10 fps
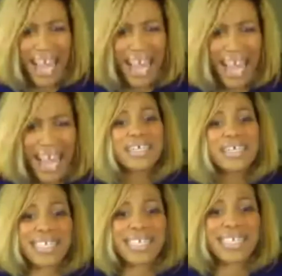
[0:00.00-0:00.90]
Like, what is
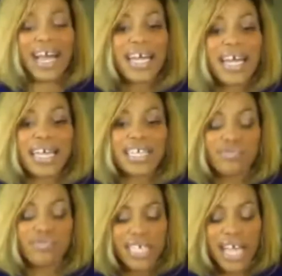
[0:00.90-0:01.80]
that? I
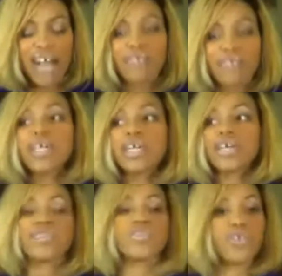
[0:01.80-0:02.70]
didn't really have
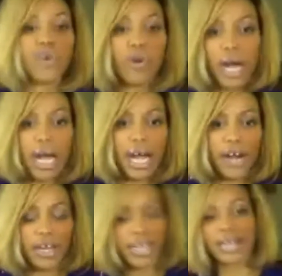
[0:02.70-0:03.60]
the know-how.
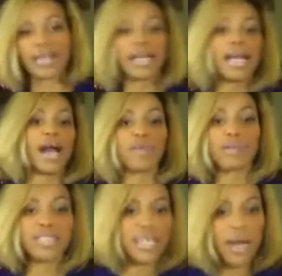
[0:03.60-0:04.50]
I
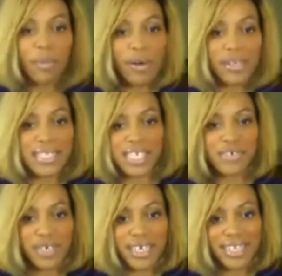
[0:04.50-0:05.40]
wasn't up on The
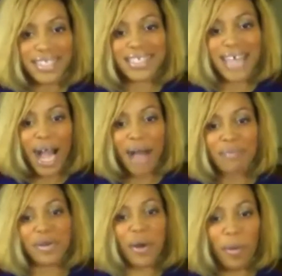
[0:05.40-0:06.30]
Secret at the time,
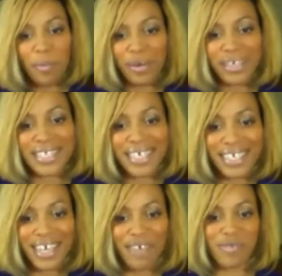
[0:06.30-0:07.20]
and Oprah
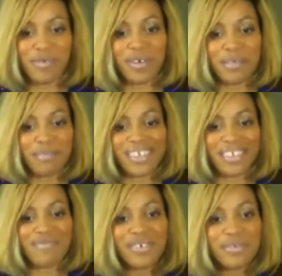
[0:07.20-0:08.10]
telling everyone to make
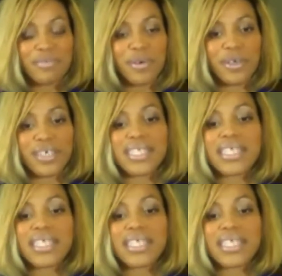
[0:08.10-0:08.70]
their vision boards.